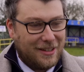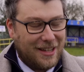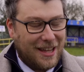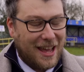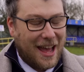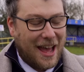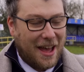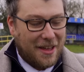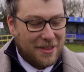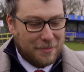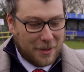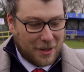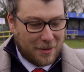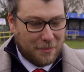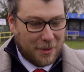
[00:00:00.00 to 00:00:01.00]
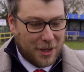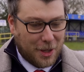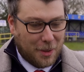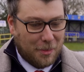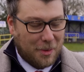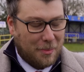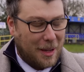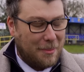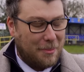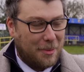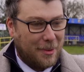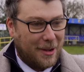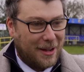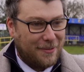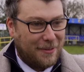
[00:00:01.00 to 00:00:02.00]
Yeah, there's been a number of people
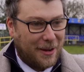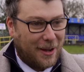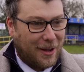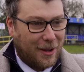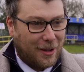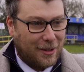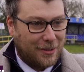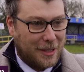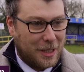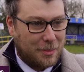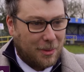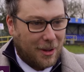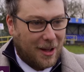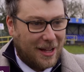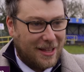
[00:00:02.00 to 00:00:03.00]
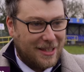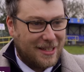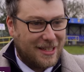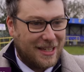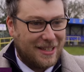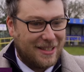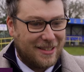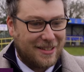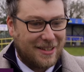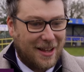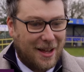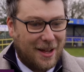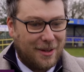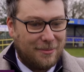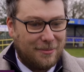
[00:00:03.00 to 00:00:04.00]
working very hard on this behind the scenes
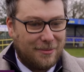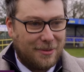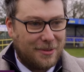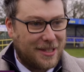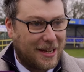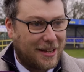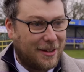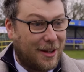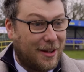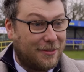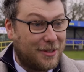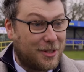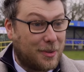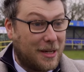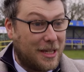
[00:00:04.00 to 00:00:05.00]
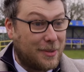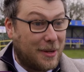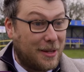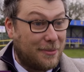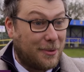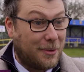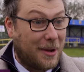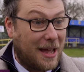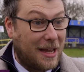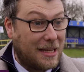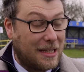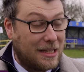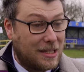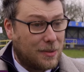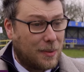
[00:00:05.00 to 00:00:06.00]
for the second half of 2024 heading
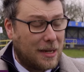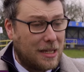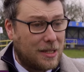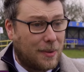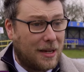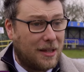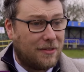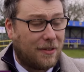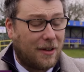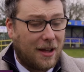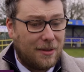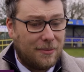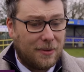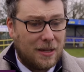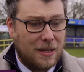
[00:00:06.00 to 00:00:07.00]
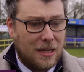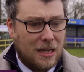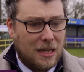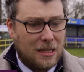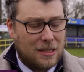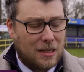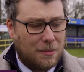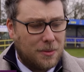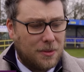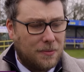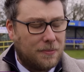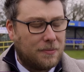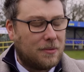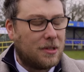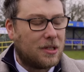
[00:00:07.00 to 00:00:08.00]
into 2025 in terms
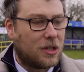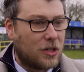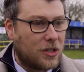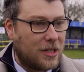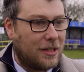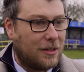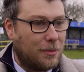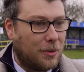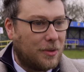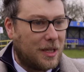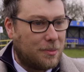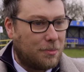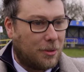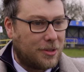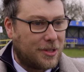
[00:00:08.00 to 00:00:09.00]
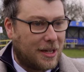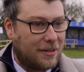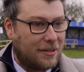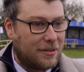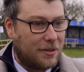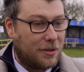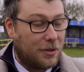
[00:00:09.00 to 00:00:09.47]
of discussing what these projects